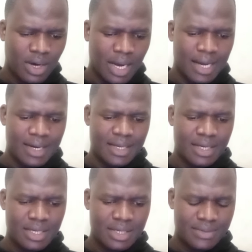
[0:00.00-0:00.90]
and
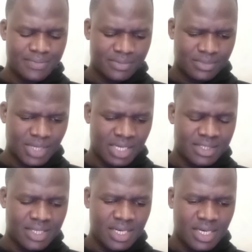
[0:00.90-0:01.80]
uh,
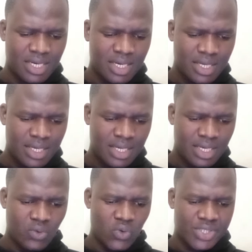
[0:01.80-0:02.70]
until
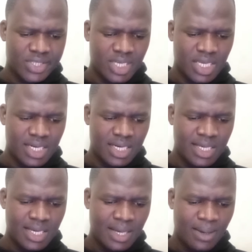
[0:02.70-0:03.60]
he was
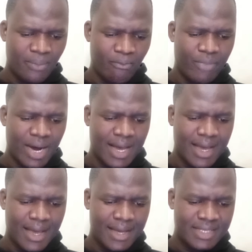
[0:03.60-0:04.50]
killed
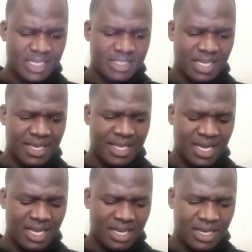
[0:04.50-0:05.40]
by
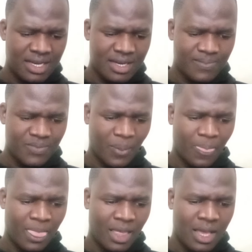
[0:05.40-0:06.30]
Tanzania
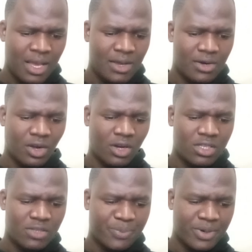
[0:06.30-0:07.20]

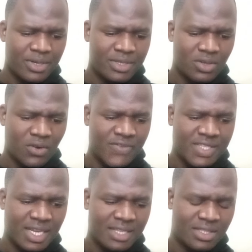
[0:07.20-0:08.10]
robbed police
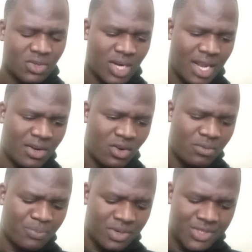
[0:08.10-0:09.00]
officers or
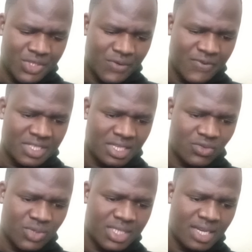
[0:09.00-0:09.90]
unknown police officers,
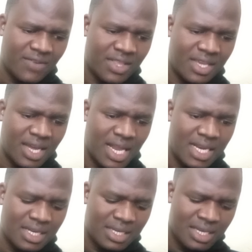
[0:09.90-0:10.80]
whichever they
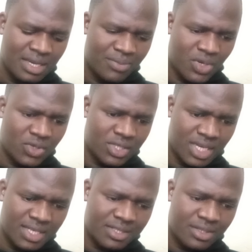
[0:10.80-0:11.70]
are, because
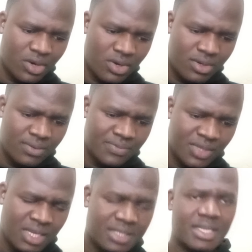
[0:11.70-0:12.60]
that is wrong,
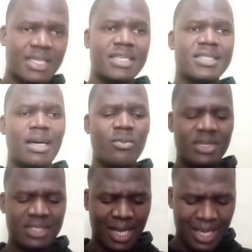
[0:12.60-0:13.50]
taking
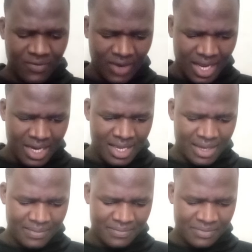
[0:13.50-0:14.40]
someone's life earlier.